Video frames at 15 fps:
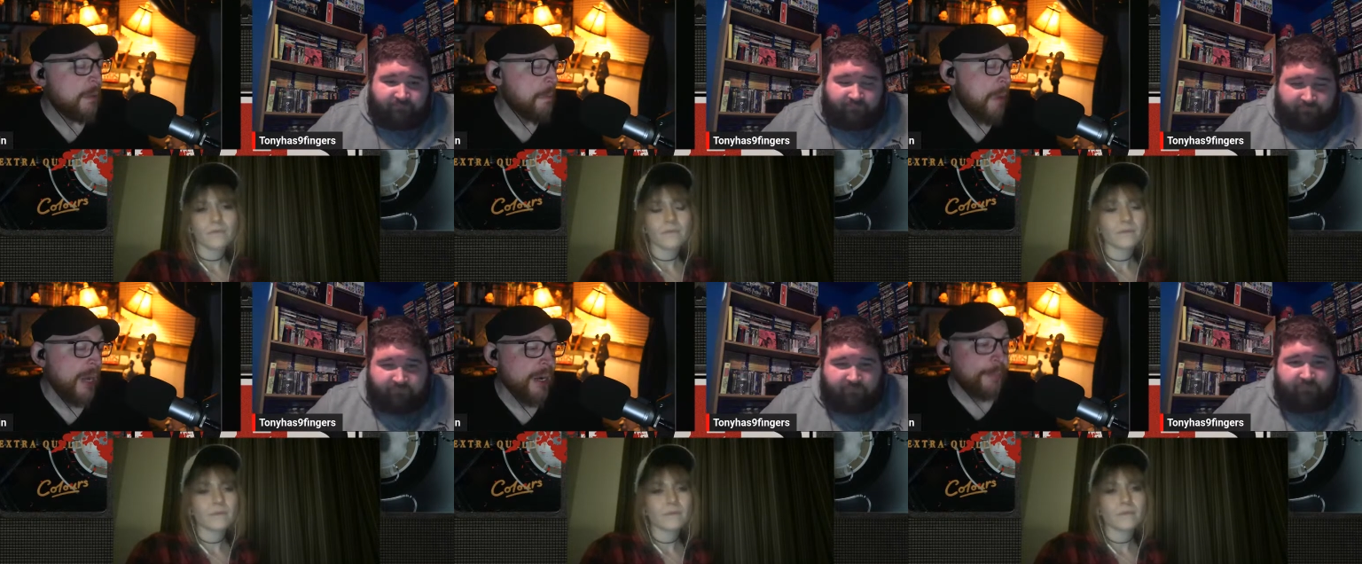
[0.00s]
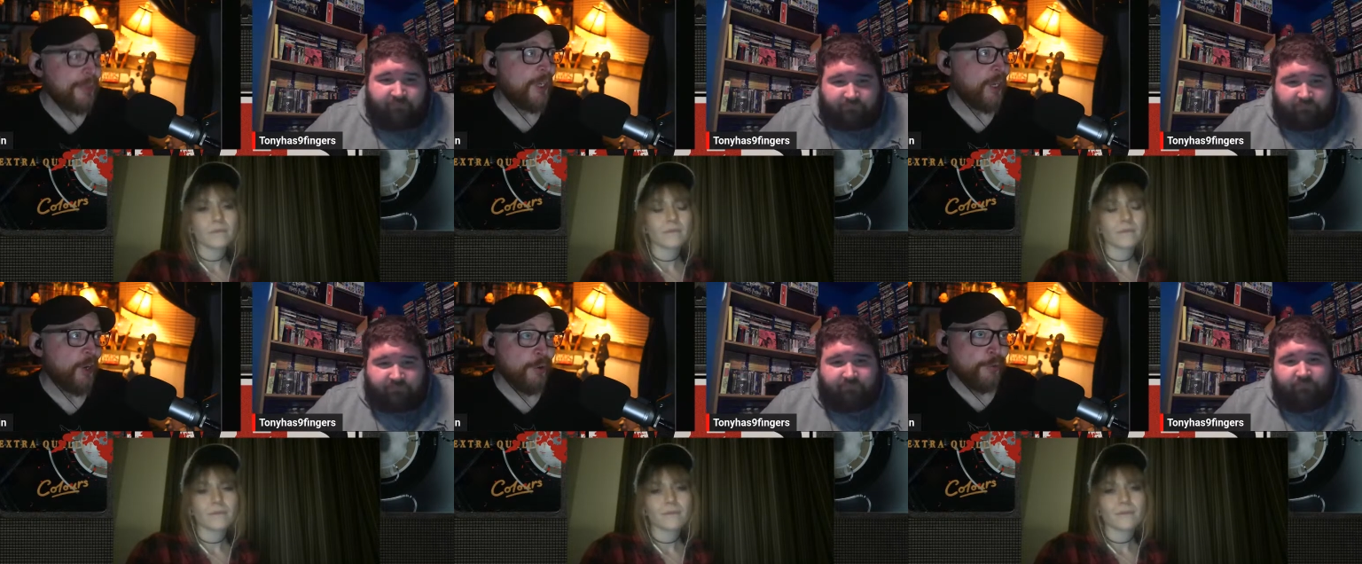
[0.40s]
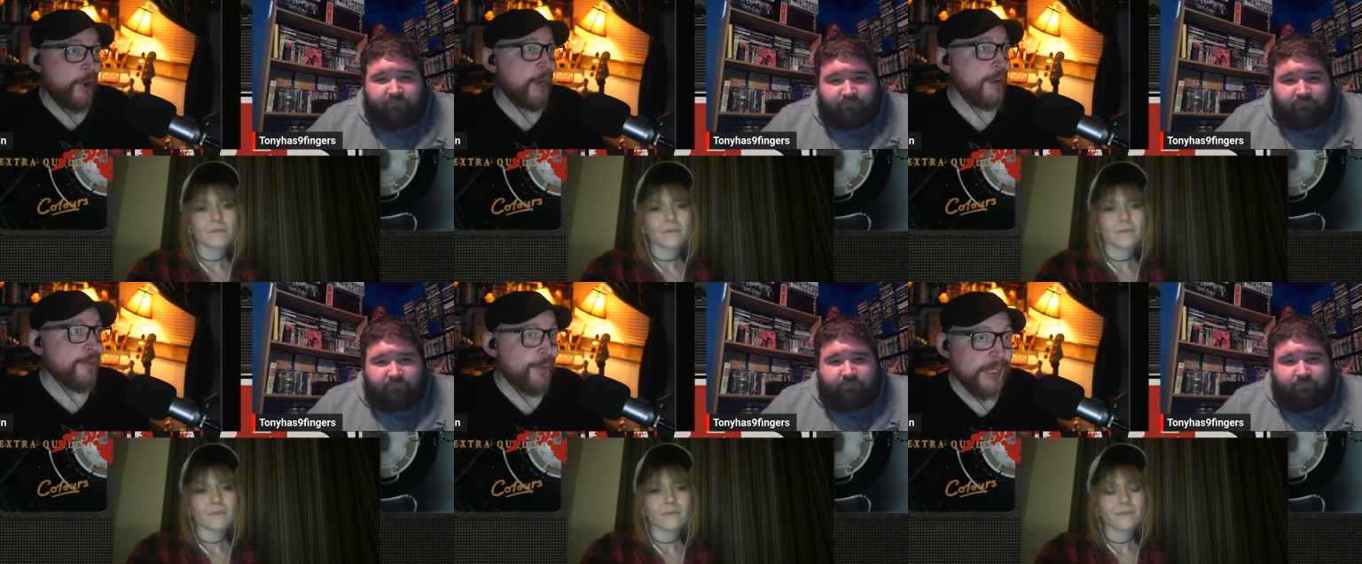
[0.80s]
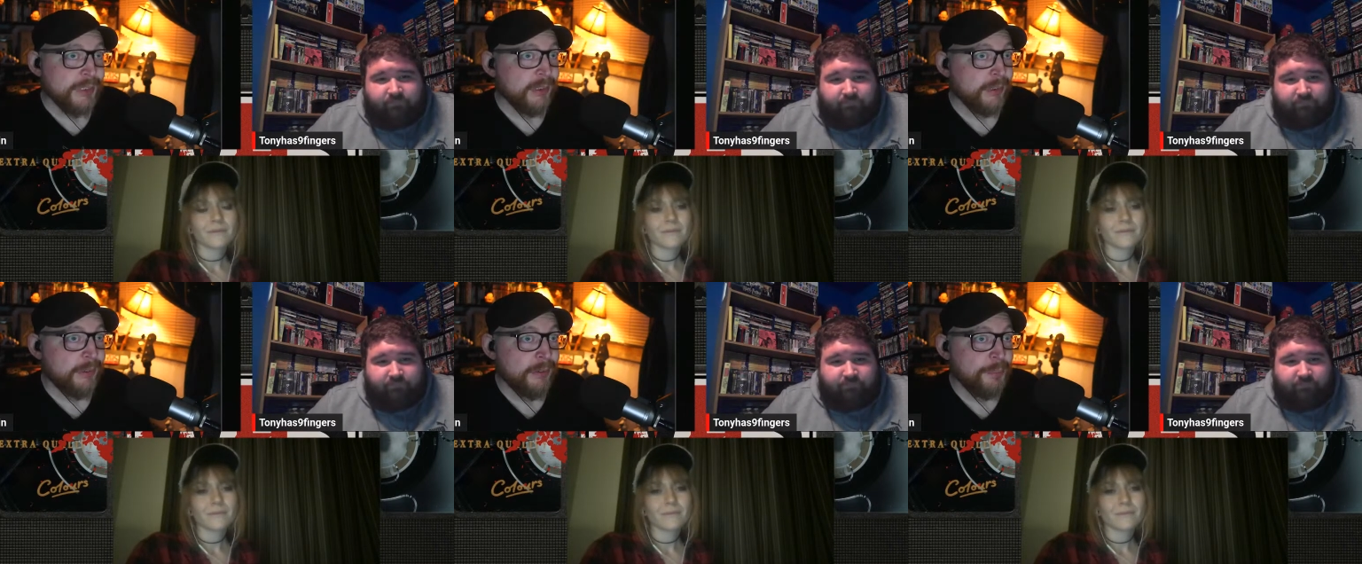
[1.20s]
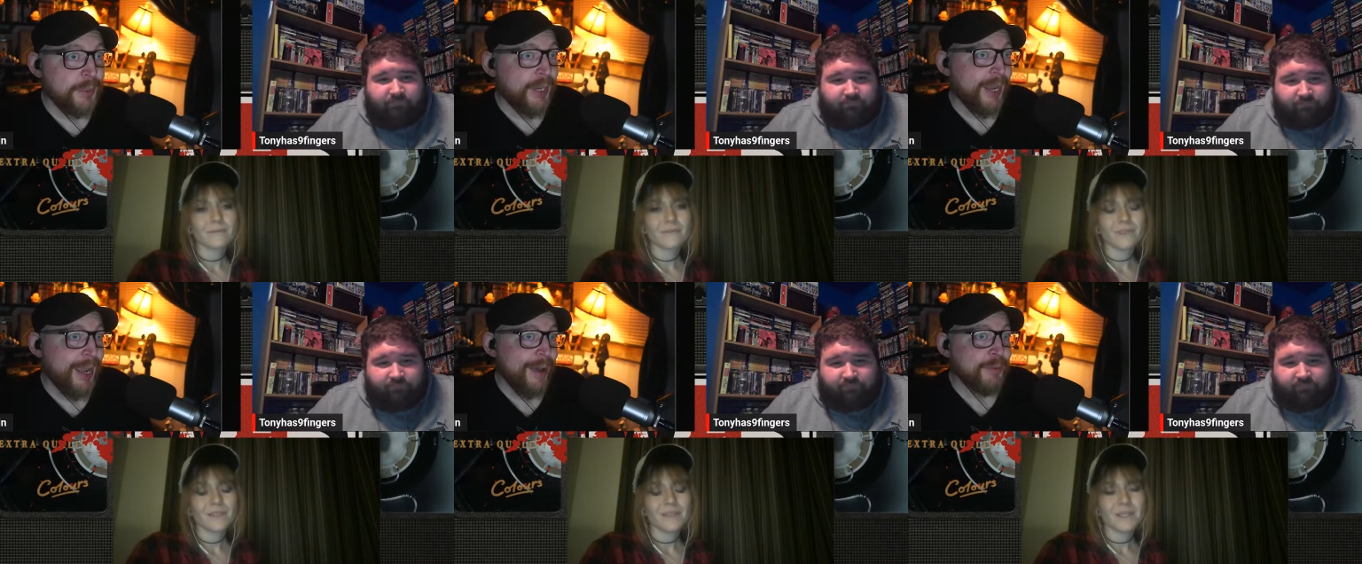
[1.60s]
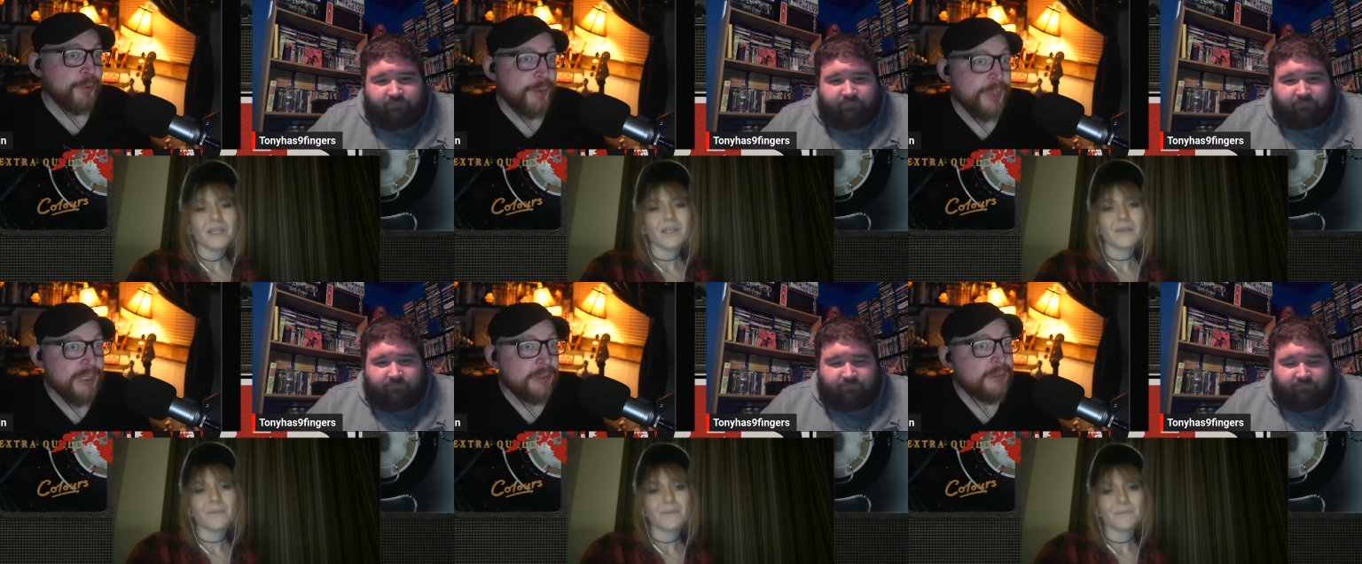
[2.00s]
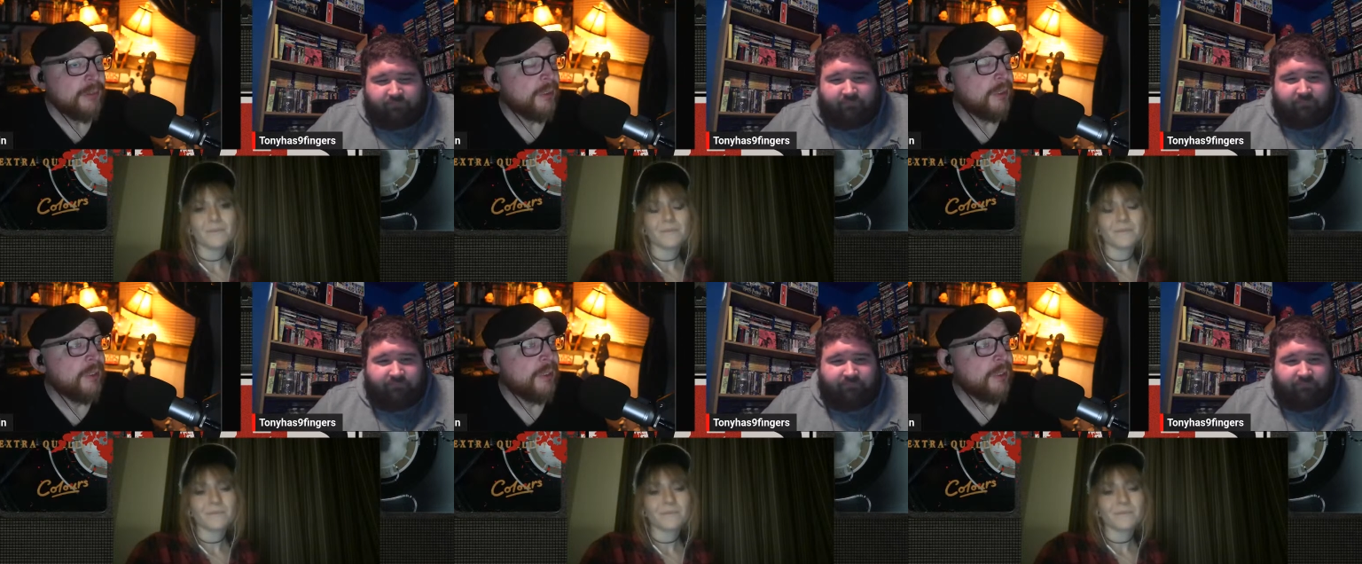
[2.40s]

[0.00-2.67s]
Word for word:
Speaker 1: It may not be a great reason, but I have a yeah. reason.